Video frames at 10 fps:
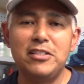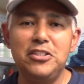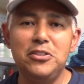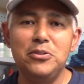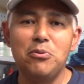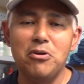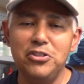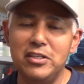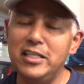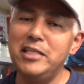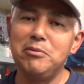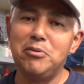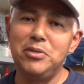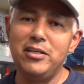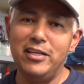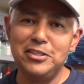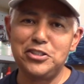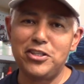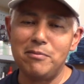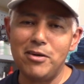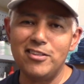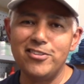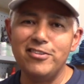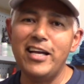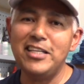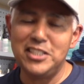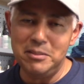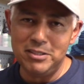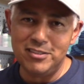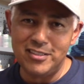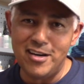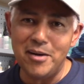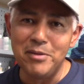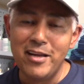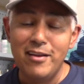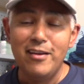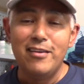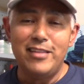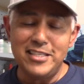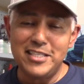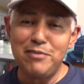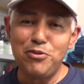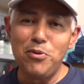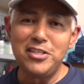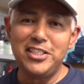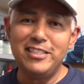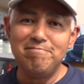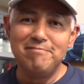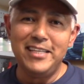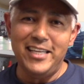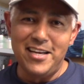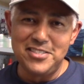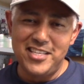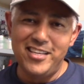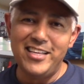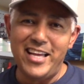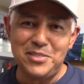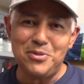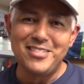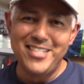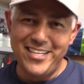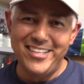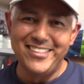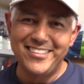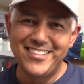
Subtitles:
to you, or you can email me at interstellarmodeler@gmail.com. Thanks again for watching, and I'll see you in the next one. Take care.